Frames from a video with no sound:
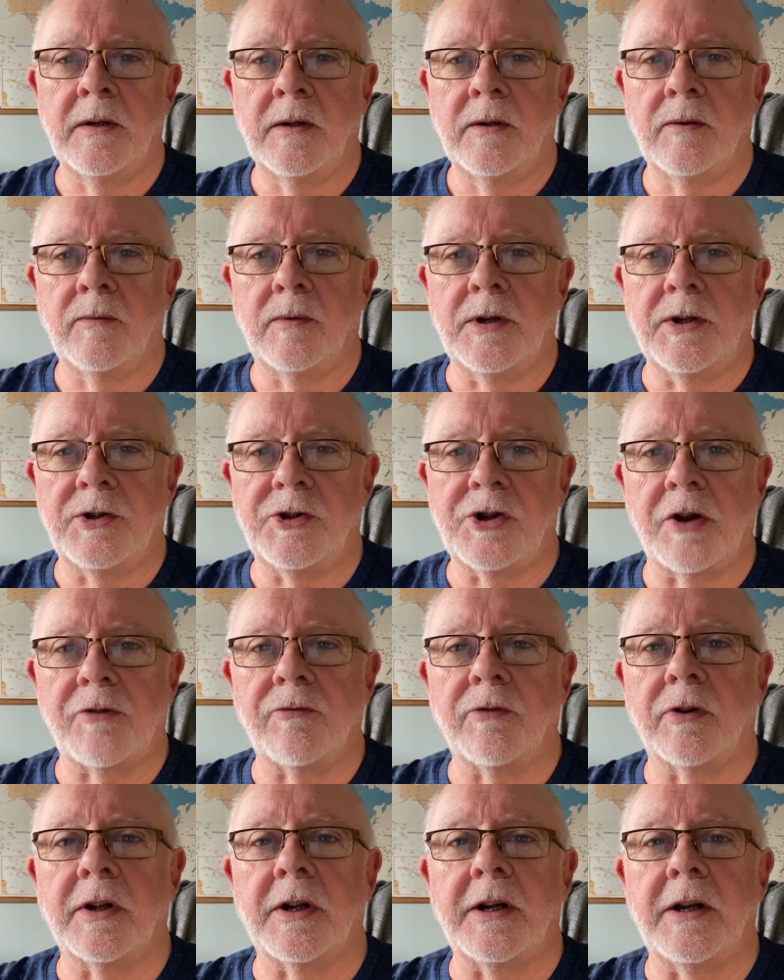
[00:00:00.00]
We
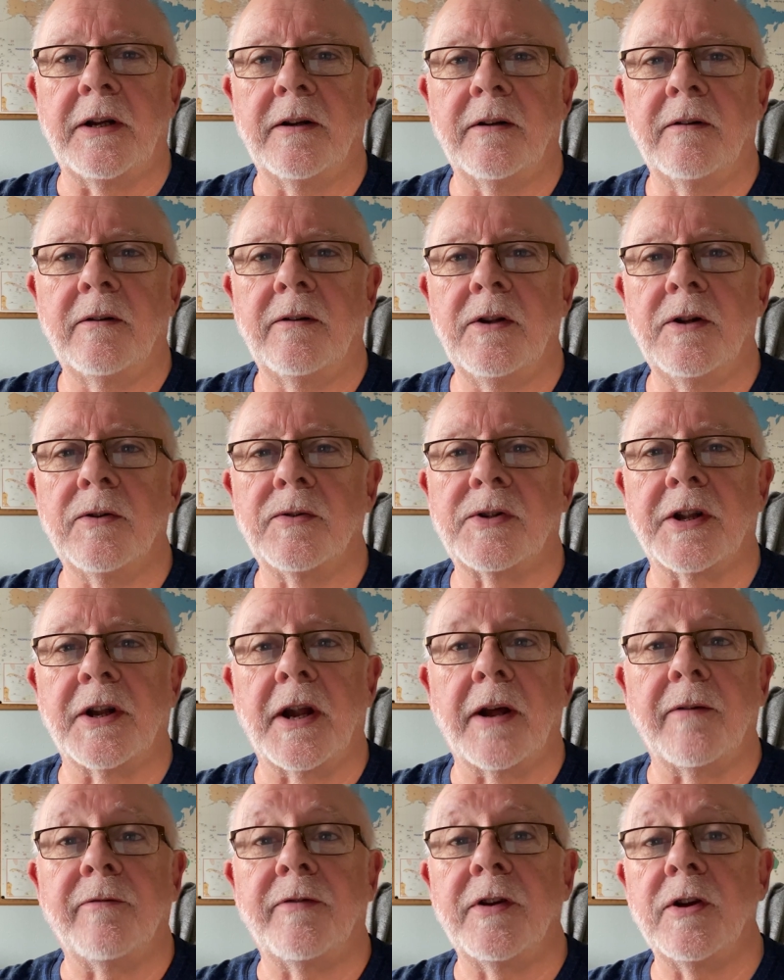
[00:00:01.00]
generally use the
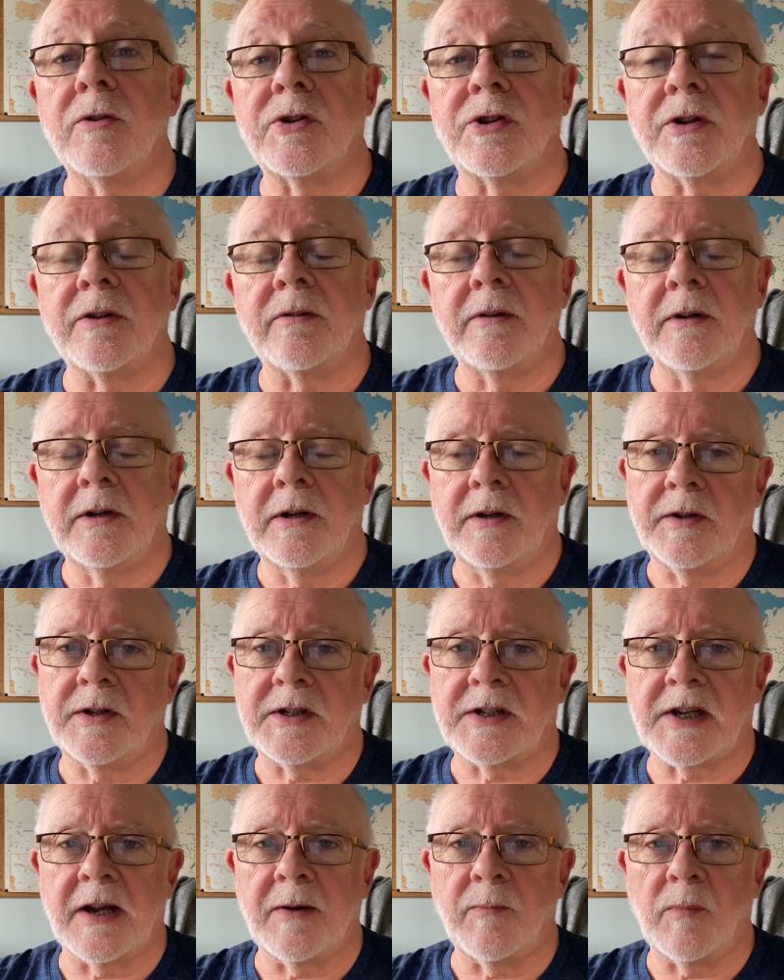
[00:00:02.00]
name Fusion in the
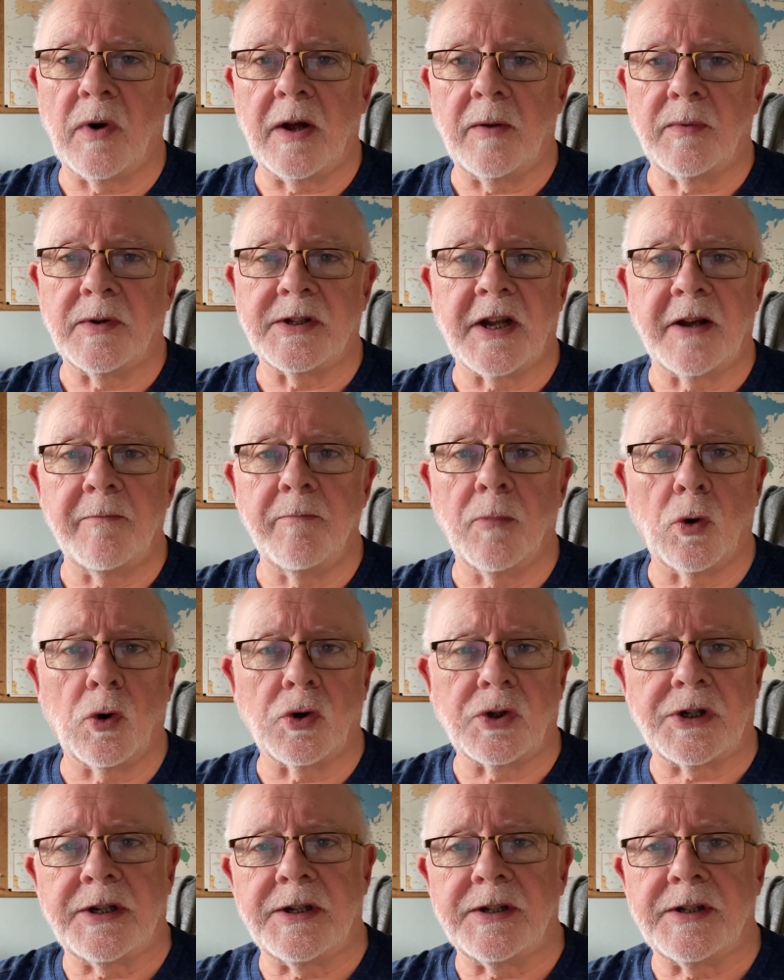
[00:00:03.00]
same way we say
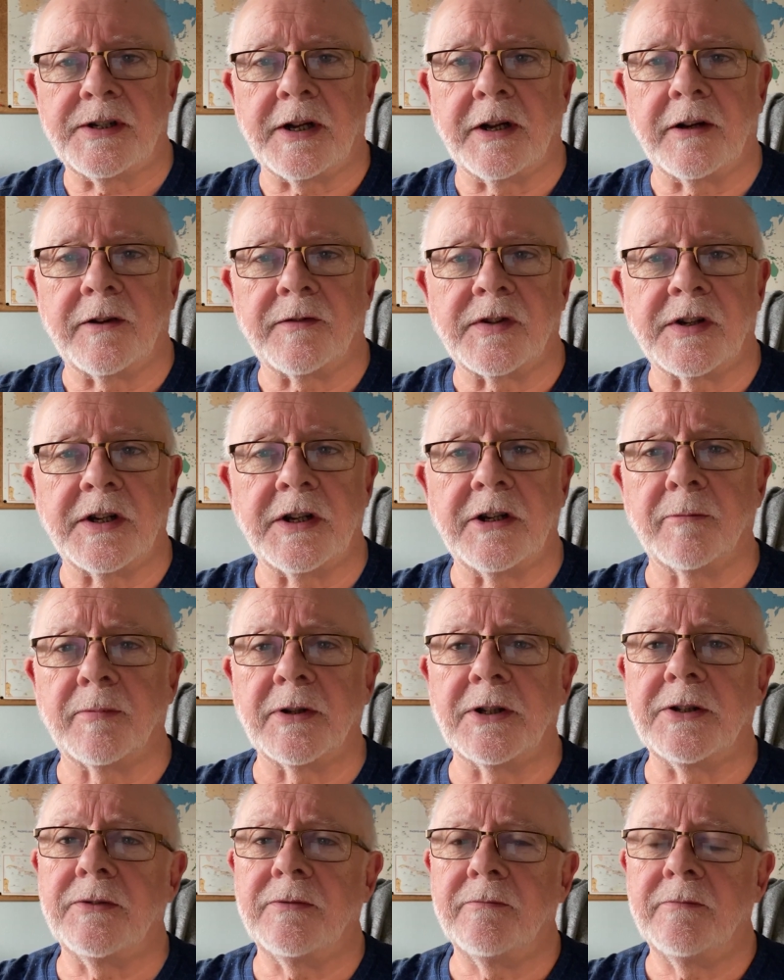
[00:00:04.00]
Morse instead of
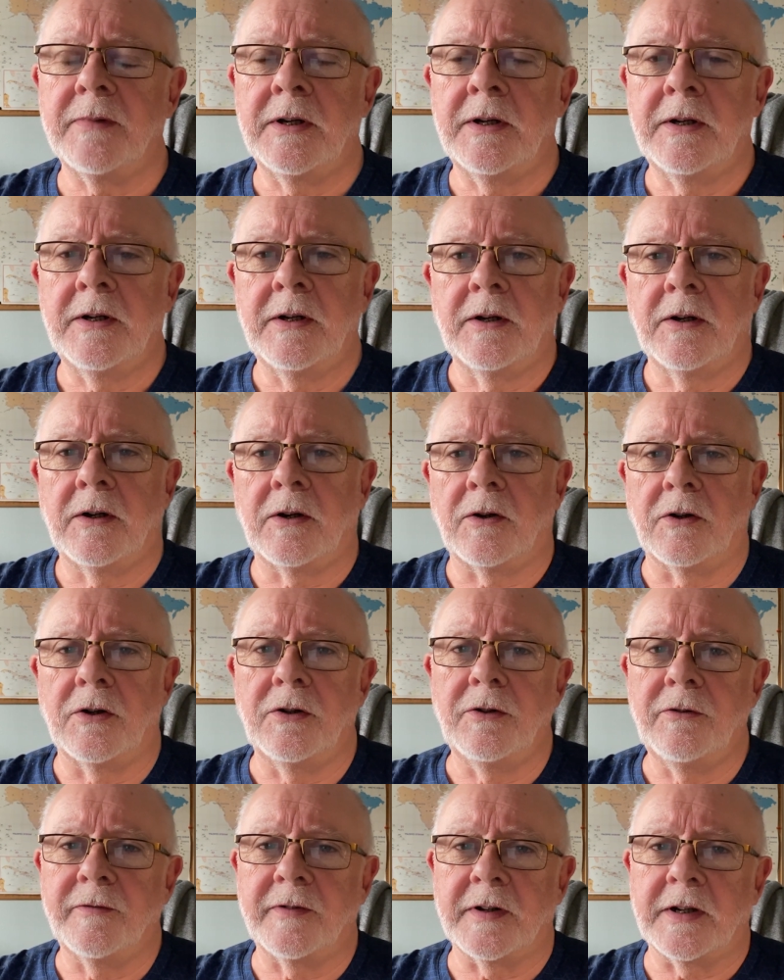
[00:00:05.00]
CW, or
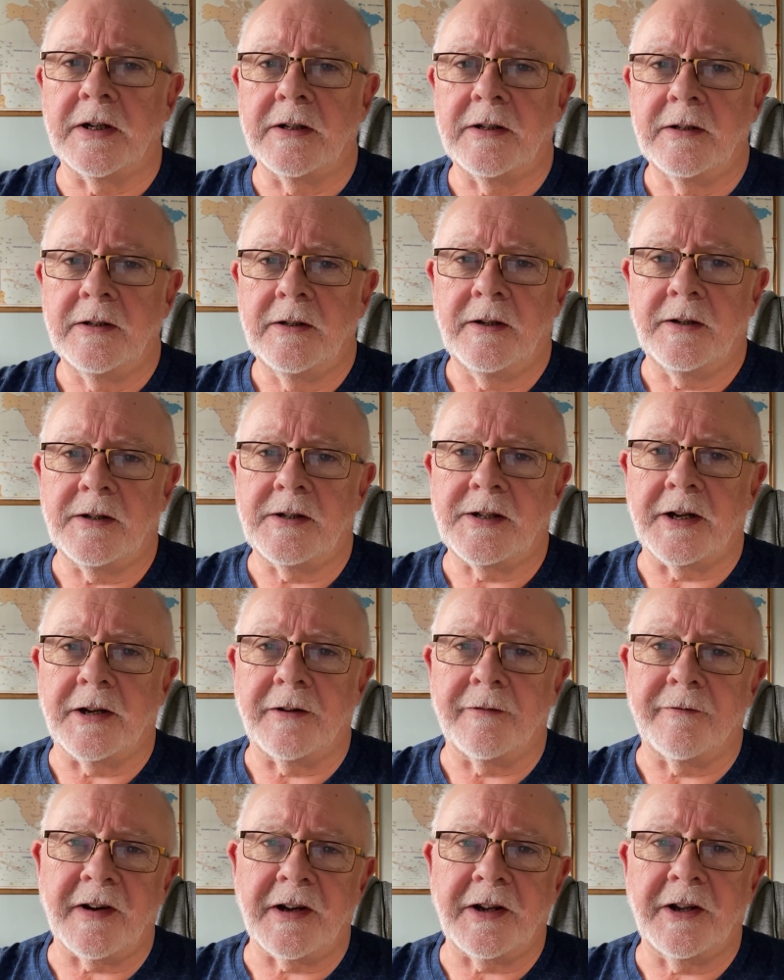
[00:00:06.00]
Hoover instead of
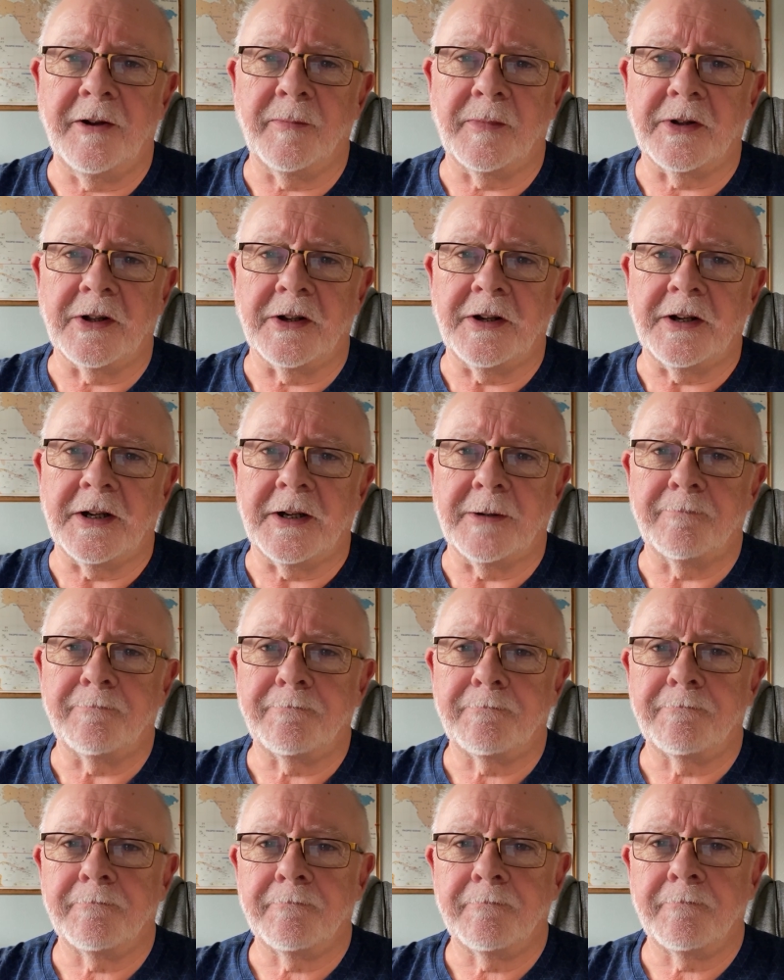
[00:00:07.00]
vacuum cleaner.
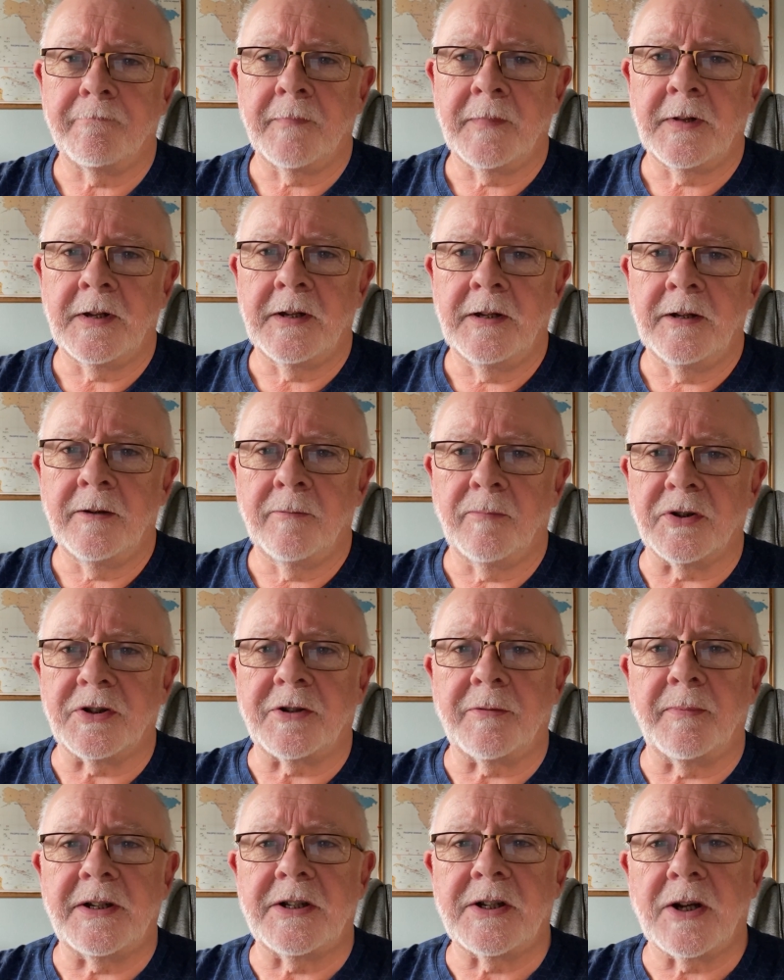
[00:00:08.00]
But to
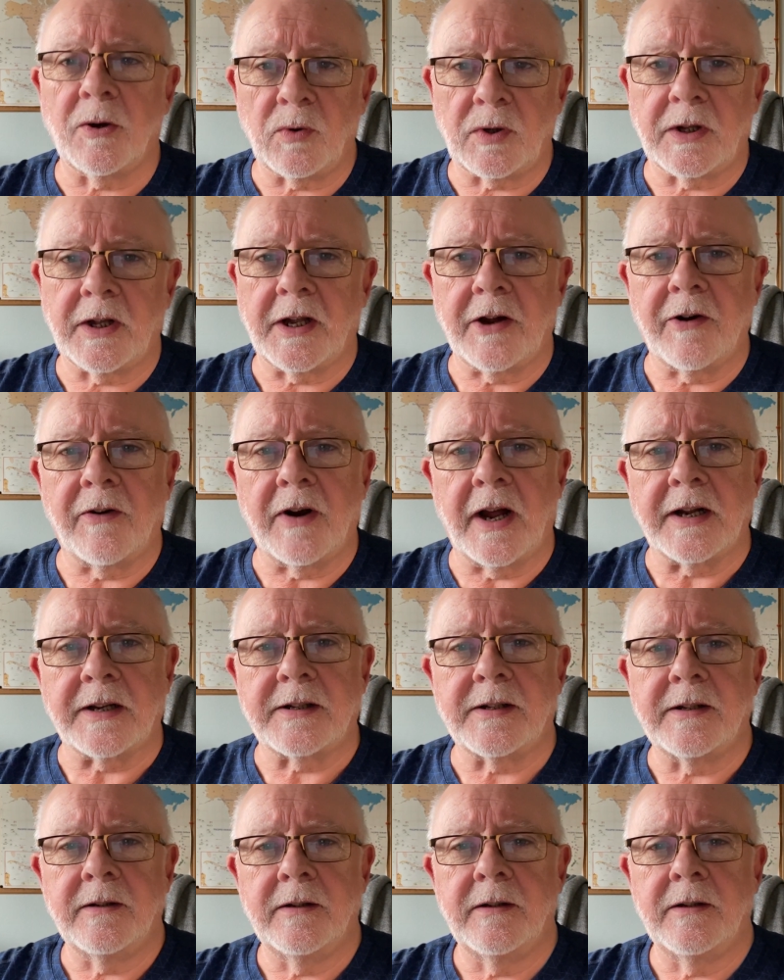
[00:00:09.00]
be totally correct,
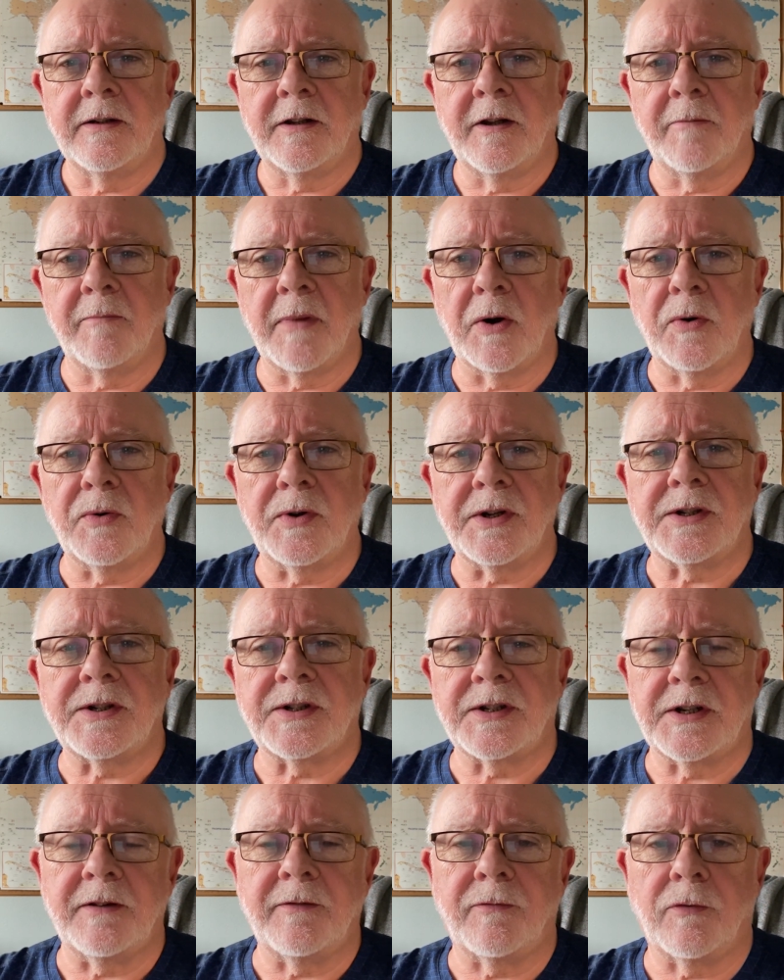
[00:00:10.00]
the mode is
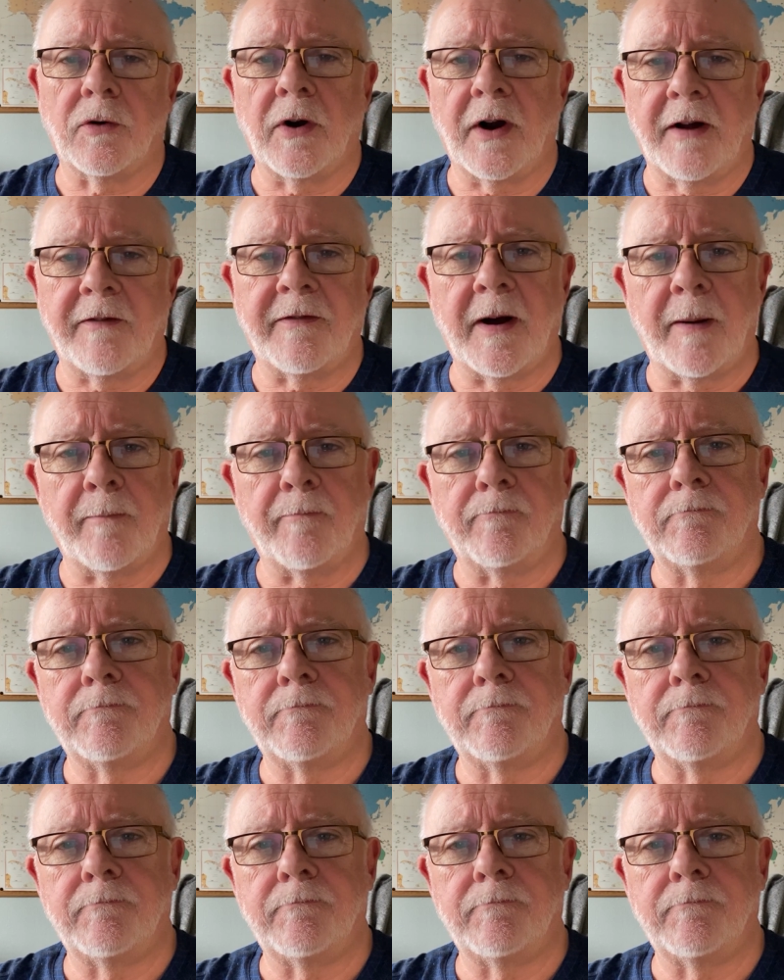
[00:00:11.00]
C4FM.